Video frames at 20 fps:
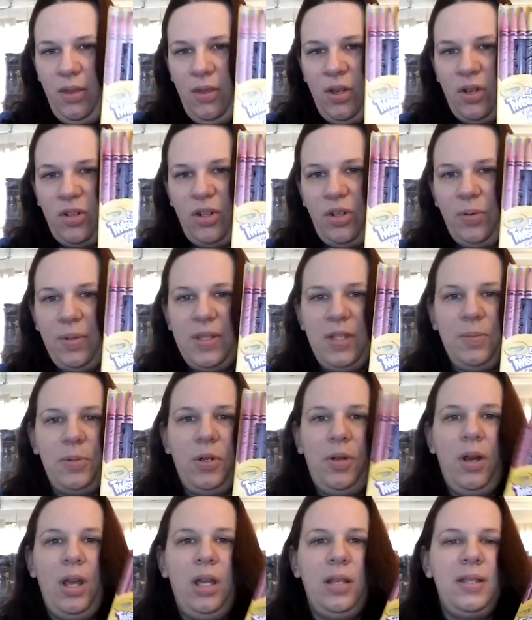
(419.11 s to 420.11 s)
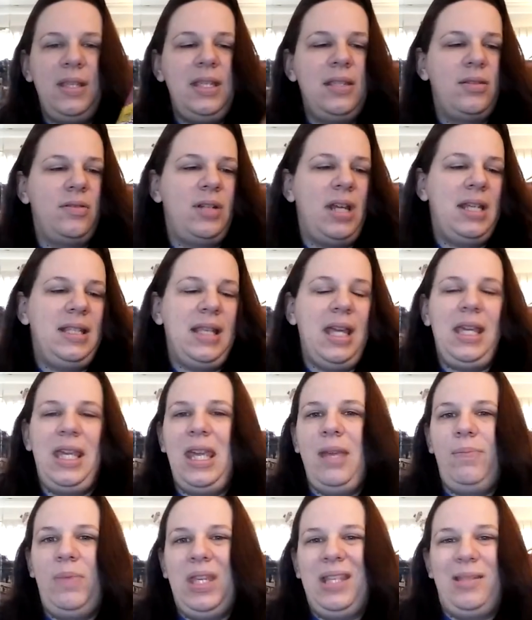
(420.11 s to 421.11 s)
They're twistable crayons. These are nice. I
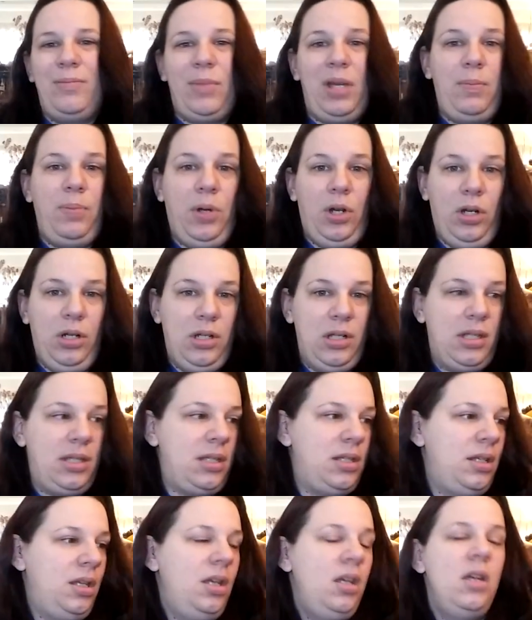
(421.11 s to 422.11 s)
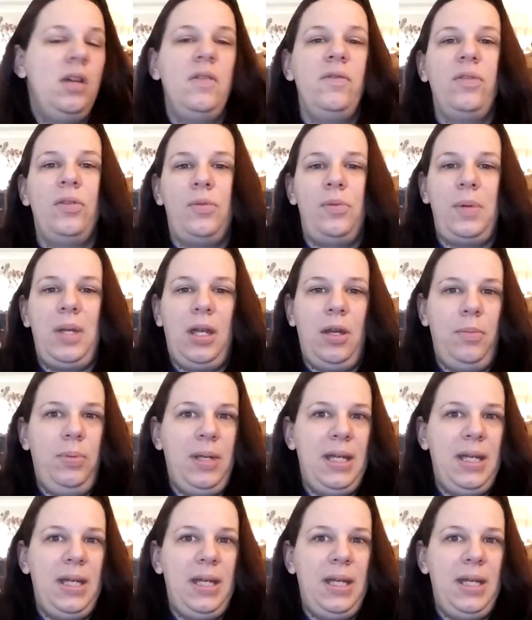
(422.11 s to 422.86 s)
keep these in my purse for when we go